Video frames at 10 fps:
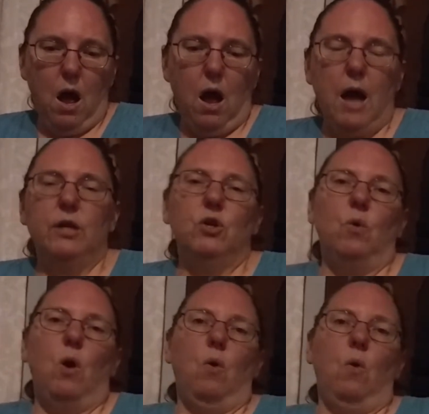I
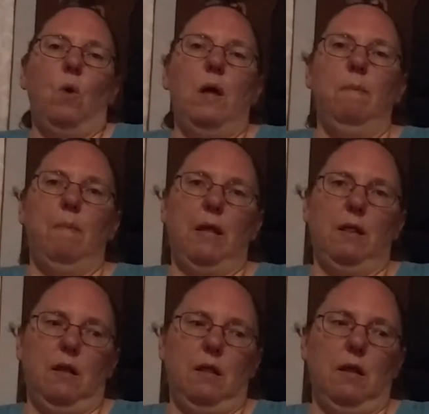do owe my
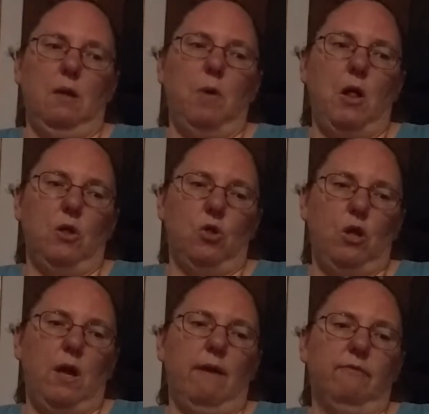sons an
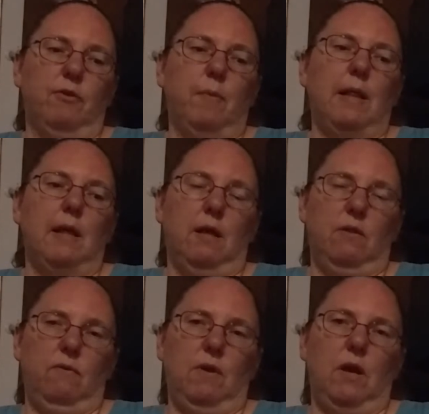apology after my
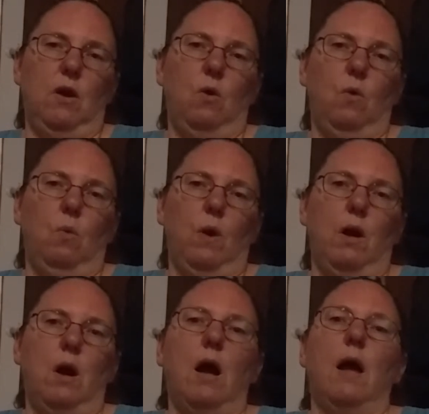last video
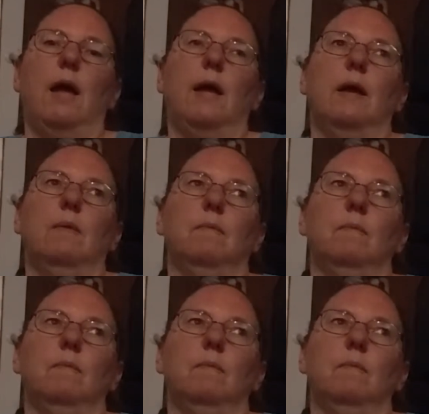where I